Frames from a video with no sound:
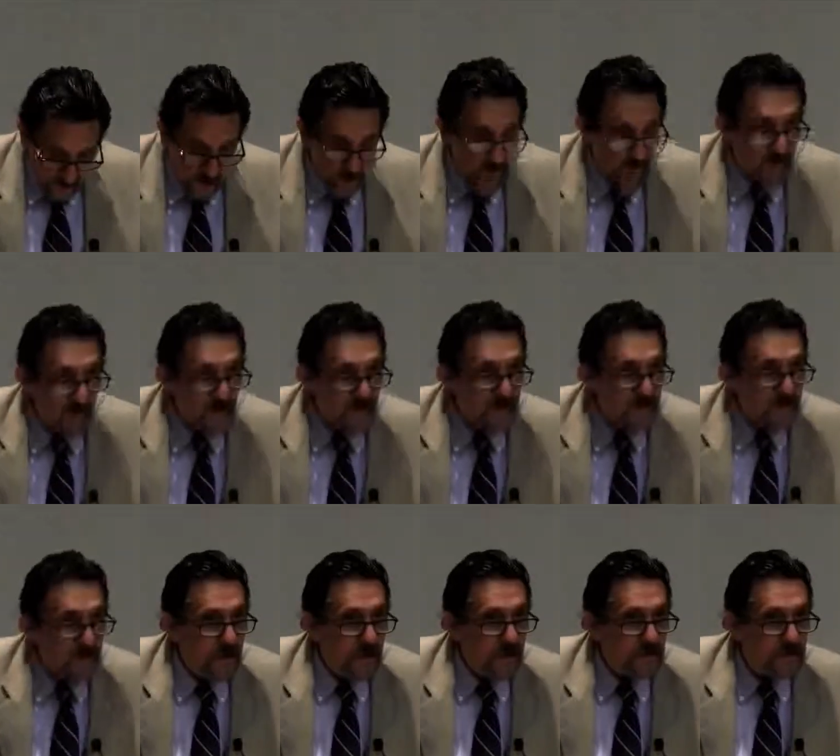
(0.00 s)
or
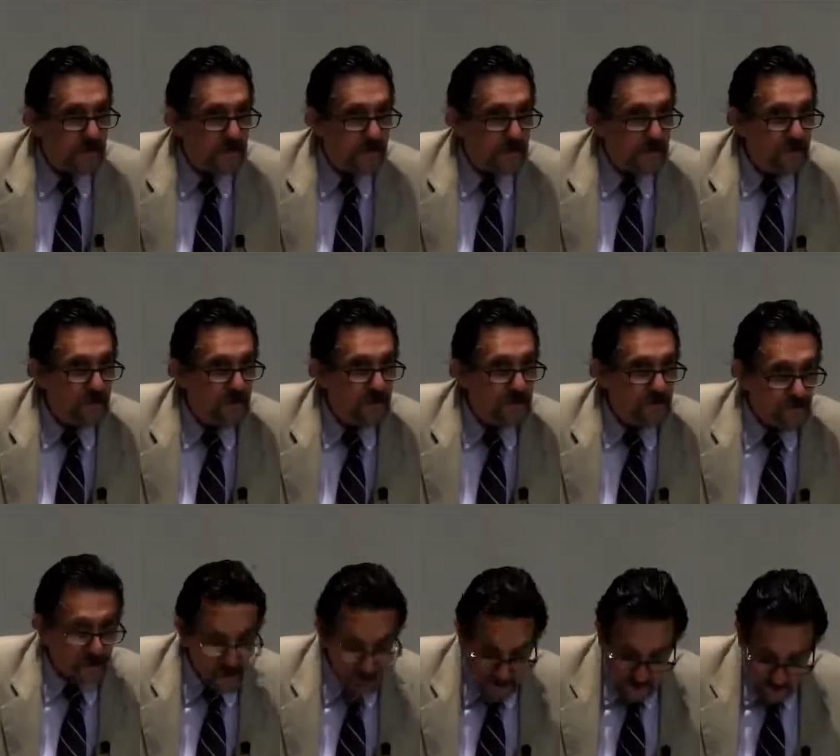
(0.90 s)
ontological
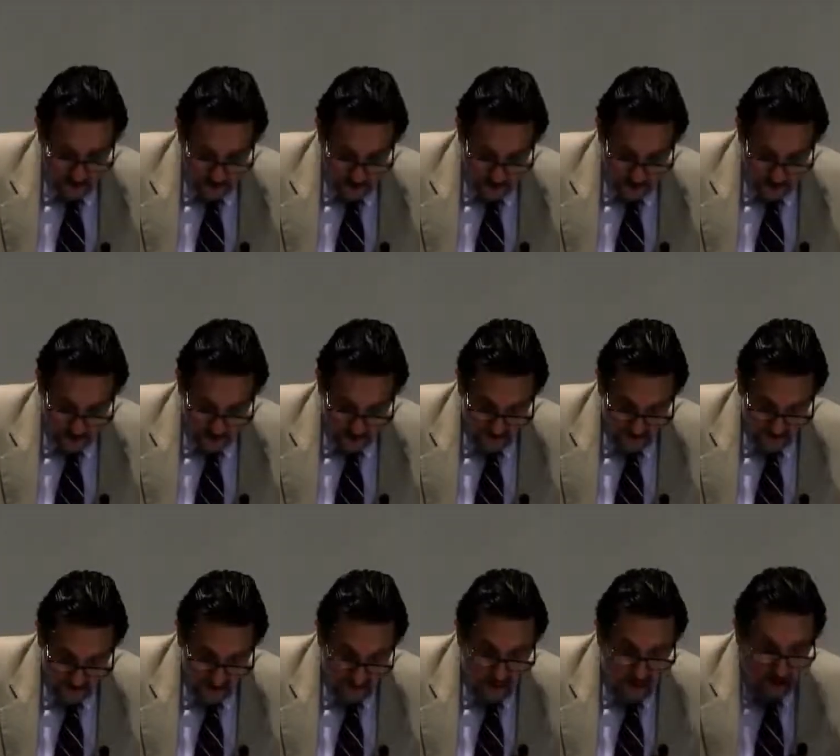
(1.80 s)
uncertainty.
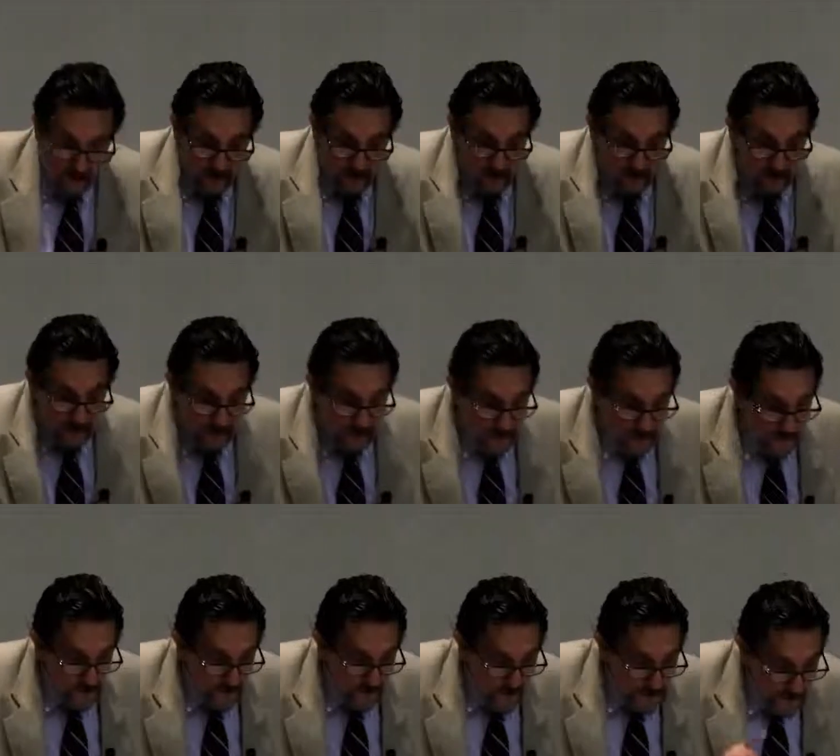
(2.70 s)
What
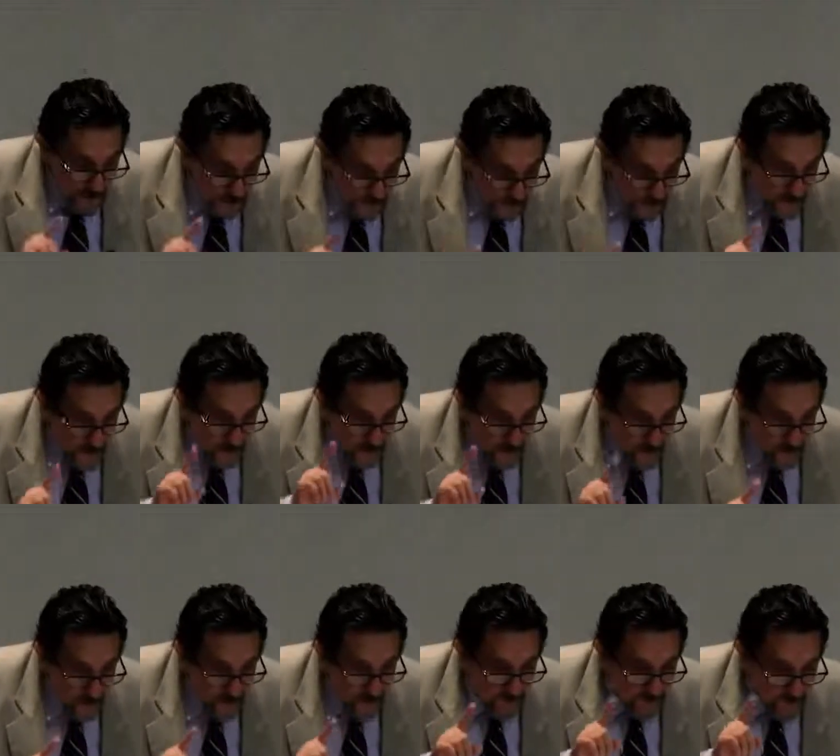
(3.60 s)
needs to be added,
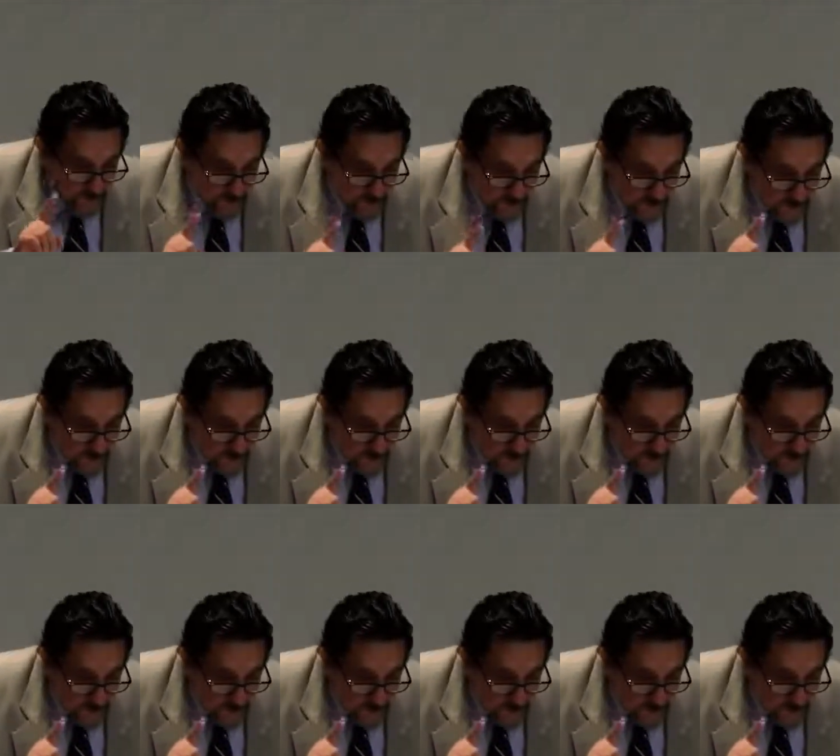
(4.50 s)
however, is